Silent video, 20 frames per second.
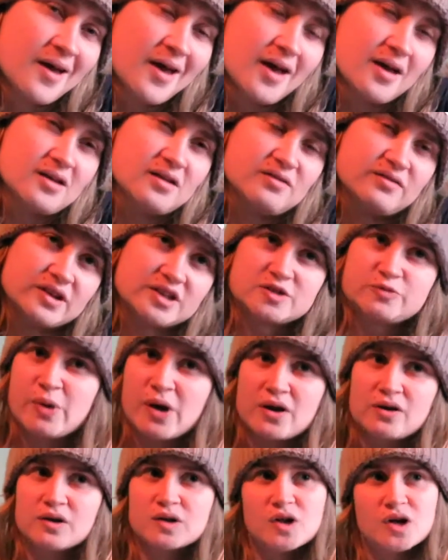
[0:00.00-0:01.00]
if they
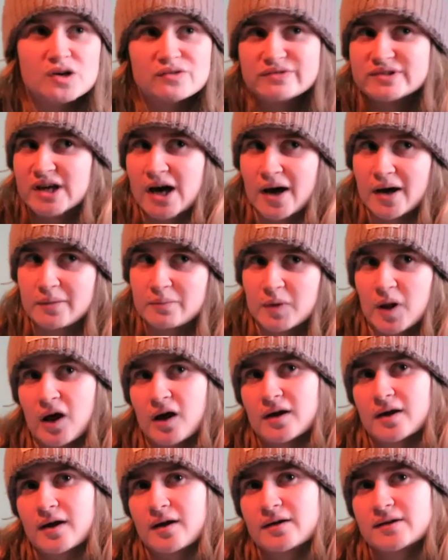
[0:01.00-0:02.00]
spend a lot of time
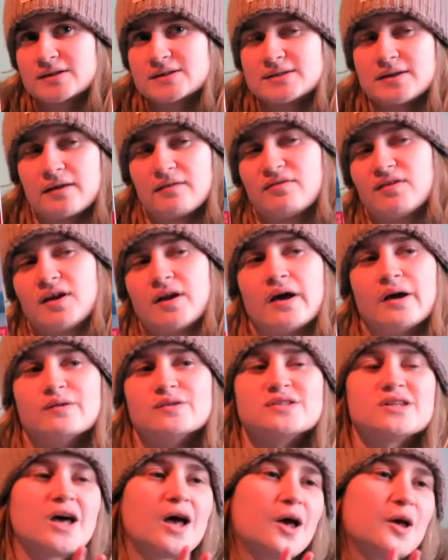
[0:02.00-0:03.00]
like sniffing
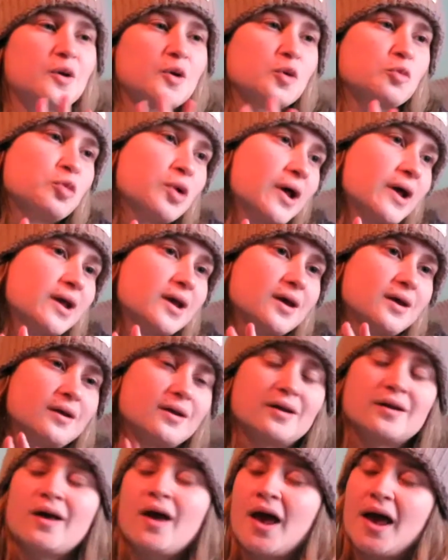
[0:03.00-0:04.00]
outside or playing,
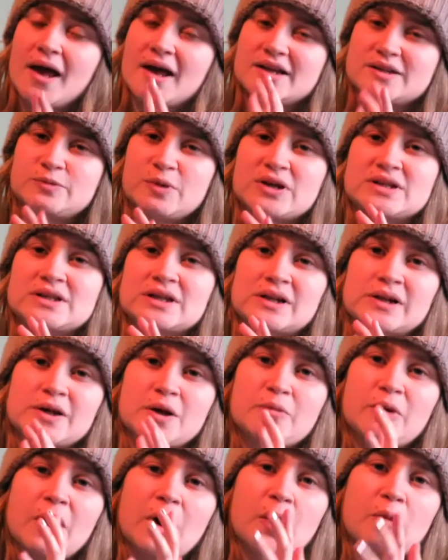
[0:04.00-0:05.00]
and it's basically
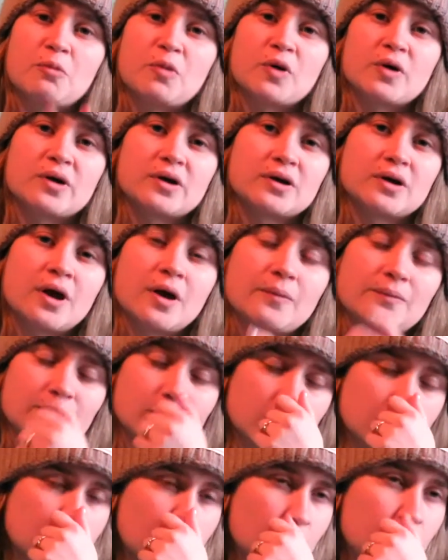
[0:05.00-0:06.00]
about
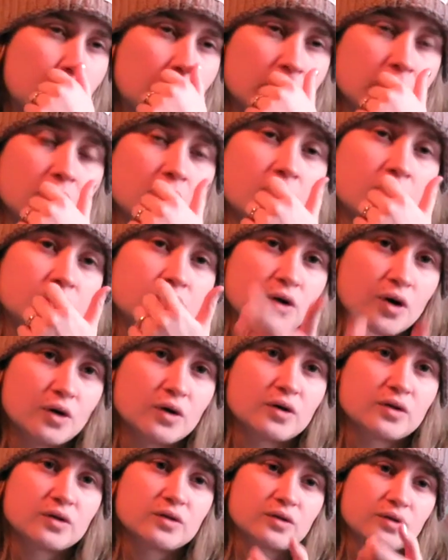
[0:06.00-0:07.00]
a
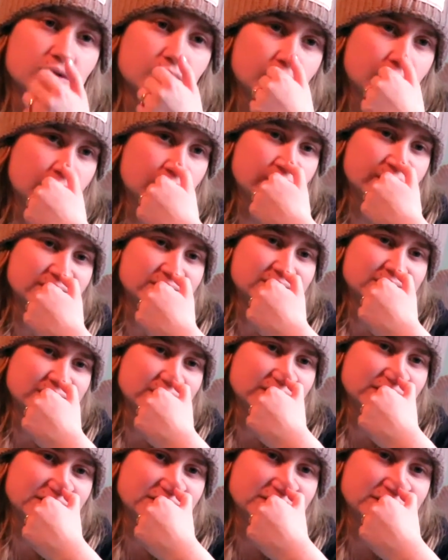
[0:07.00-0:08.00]
dog that
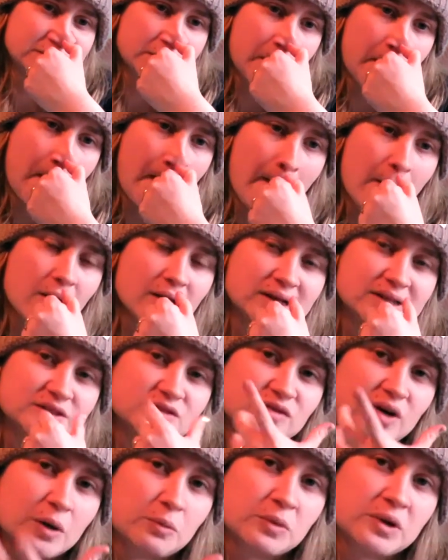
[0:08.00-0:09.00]
sees his
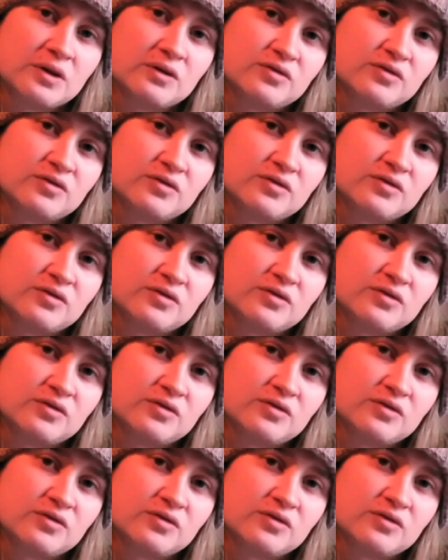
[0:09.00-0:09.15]
family